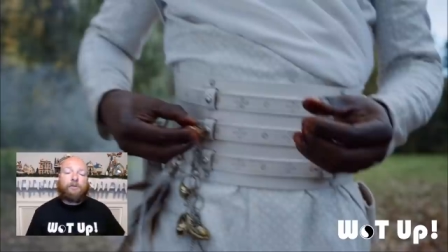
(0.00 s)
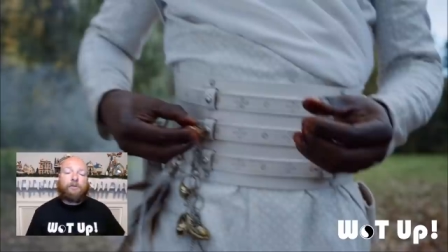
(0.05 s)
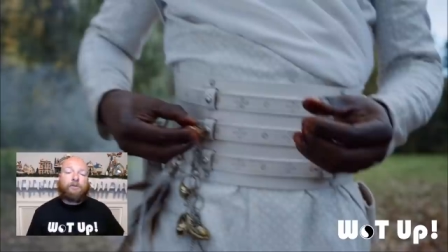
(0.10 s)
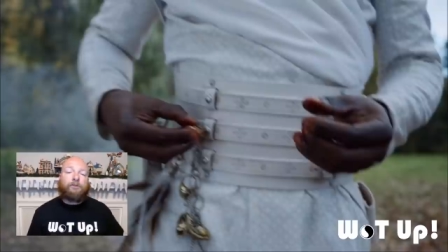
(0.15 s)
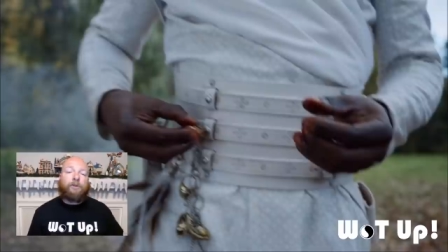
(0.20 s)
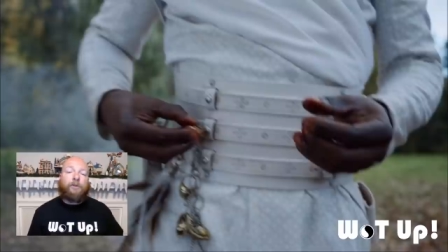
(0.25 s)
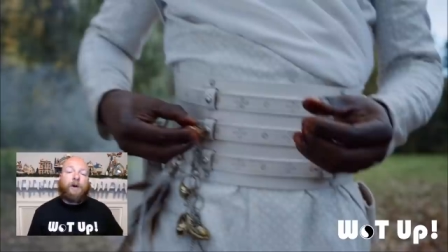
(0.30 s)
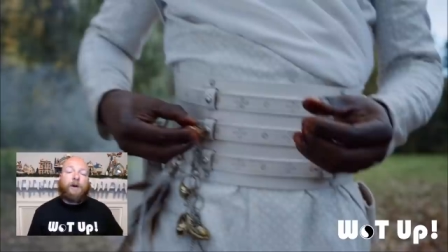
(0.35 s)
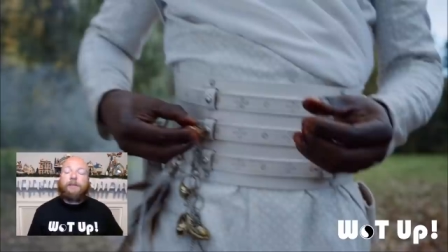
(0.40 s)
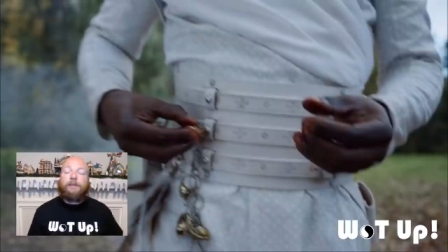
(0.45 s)

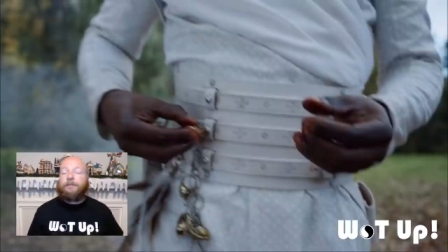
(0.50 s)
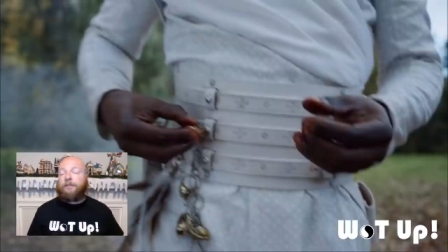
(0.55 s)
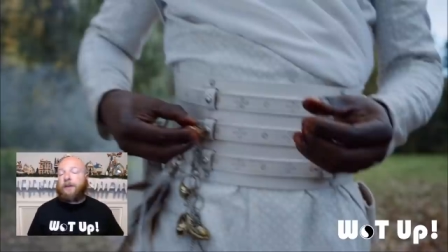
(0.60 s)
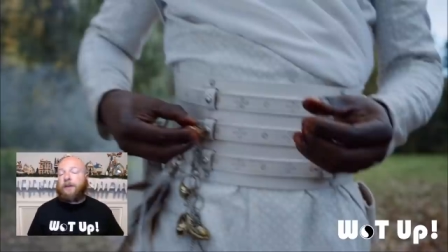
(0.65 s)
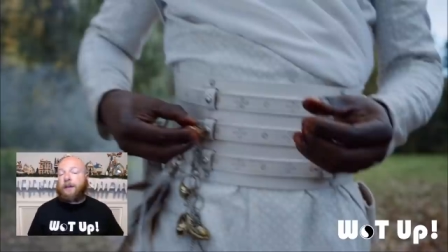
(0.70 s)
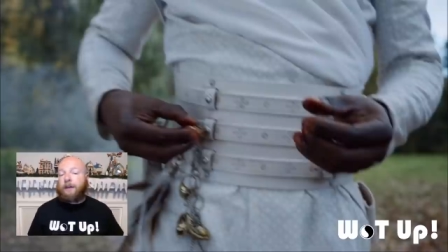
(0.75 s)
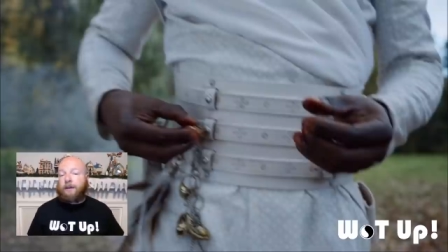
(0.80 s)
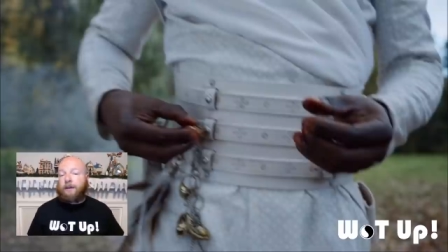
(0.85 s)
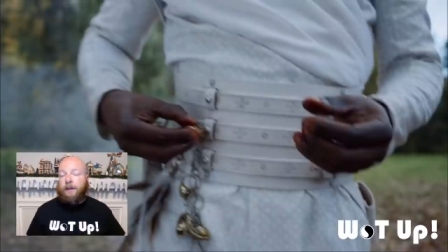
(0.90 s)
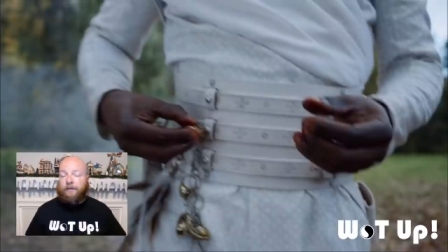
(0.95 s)
so I
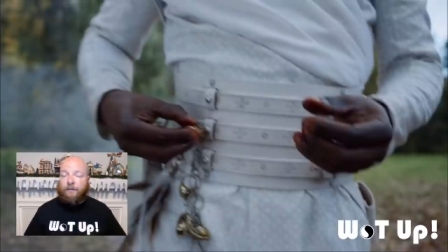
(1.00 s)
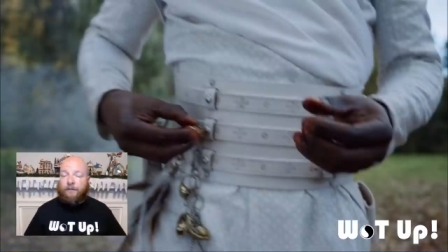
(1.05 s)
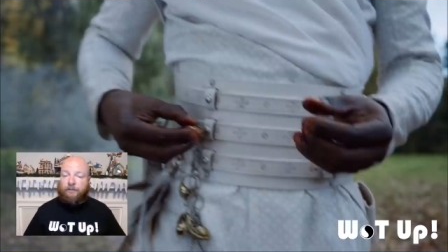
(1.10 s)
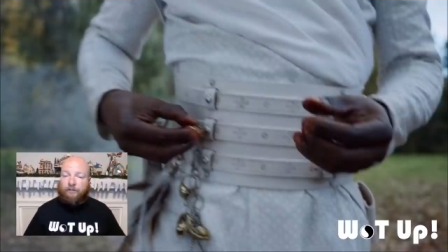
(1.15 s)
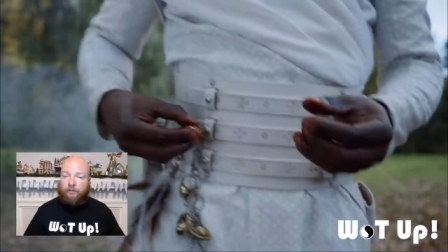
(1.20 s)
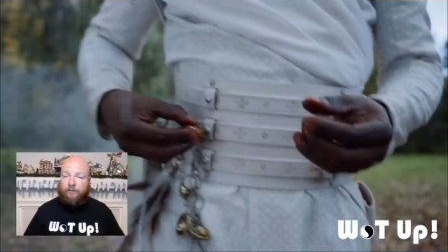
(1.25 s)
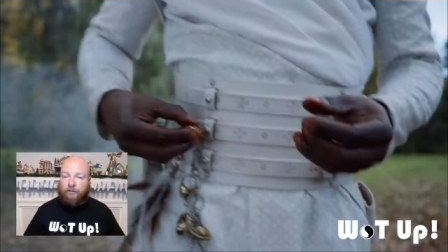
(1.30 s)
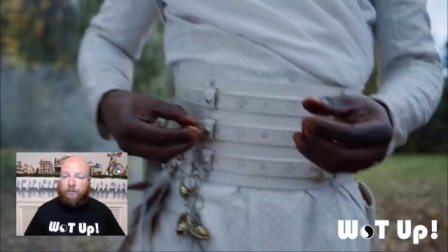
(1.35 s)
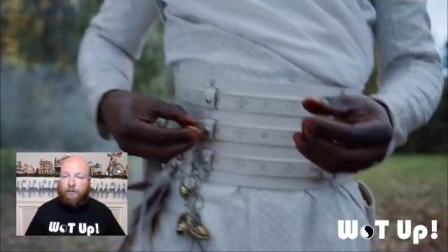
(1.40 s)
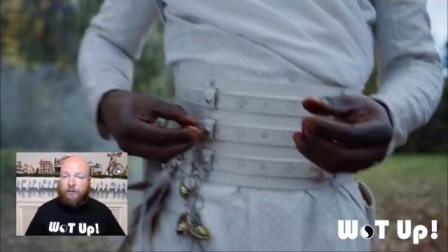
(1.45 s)
think, and this
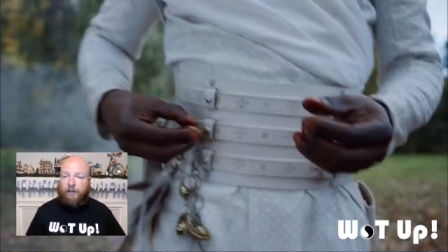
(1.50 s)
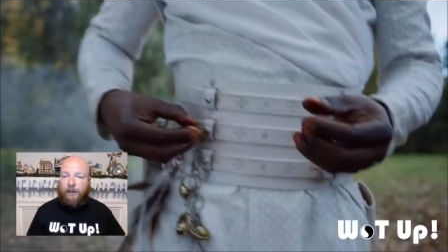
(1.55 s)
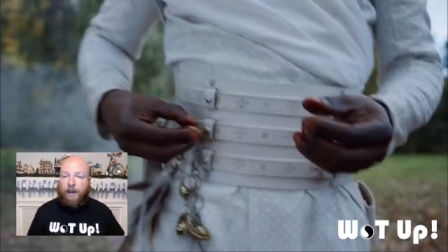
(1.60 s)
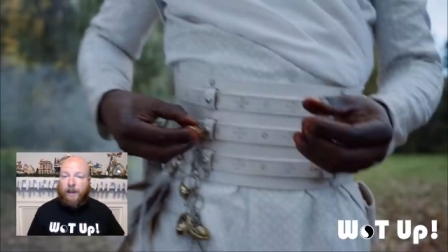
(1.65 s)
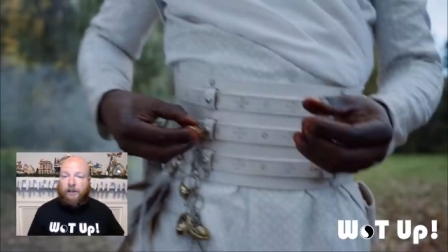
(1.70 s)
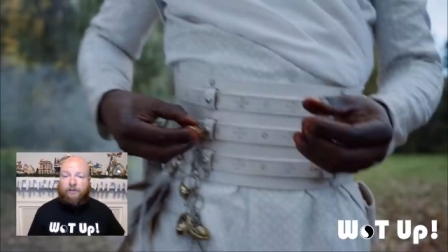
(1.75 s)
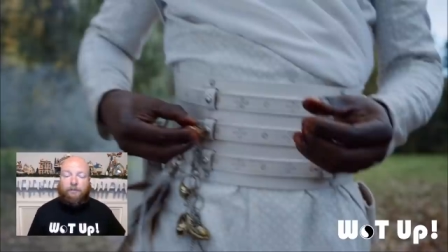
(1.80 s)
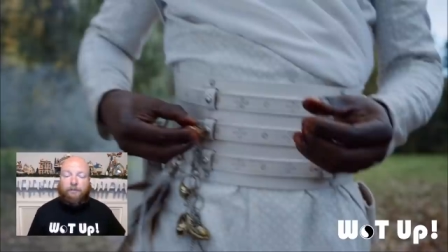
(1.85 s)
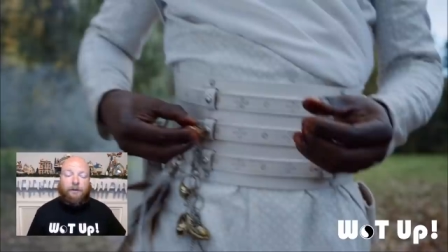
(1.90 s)
is just a guess,